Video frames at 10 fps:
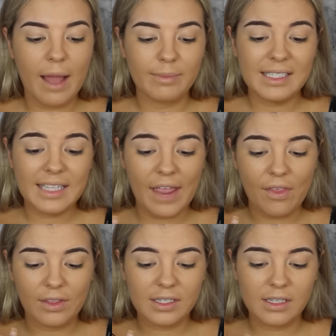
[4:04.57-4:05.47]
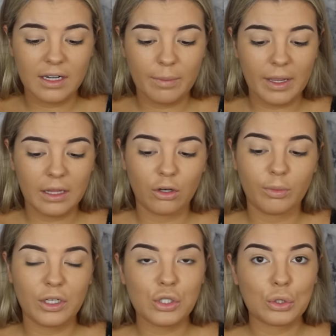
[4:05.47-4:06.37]
I'm scared that this is going to be a little
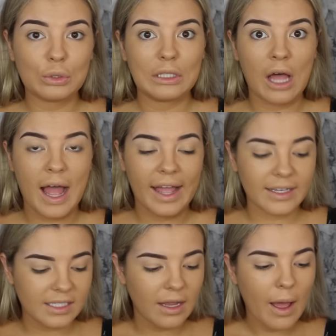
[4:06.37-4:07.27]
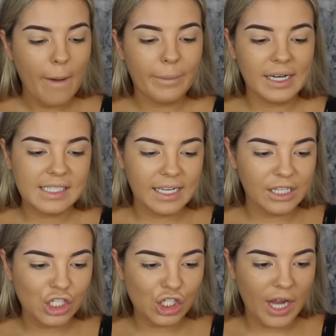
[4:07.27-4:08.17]
bit too light, but it's in
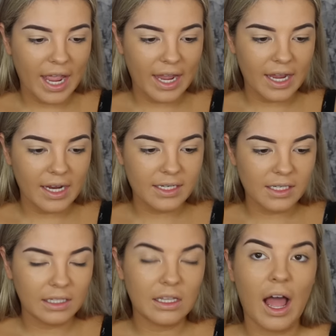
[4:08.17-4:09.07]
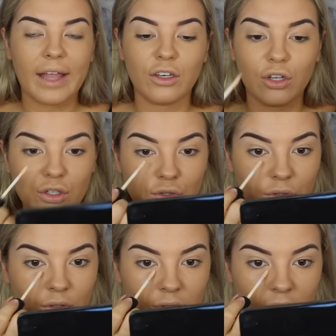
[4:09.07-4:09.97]
the shade Light
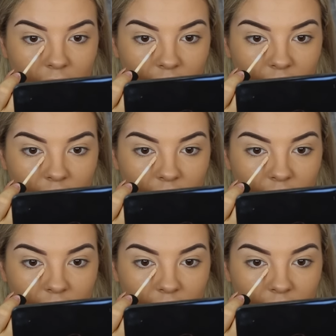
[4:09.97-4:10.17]
Neutral.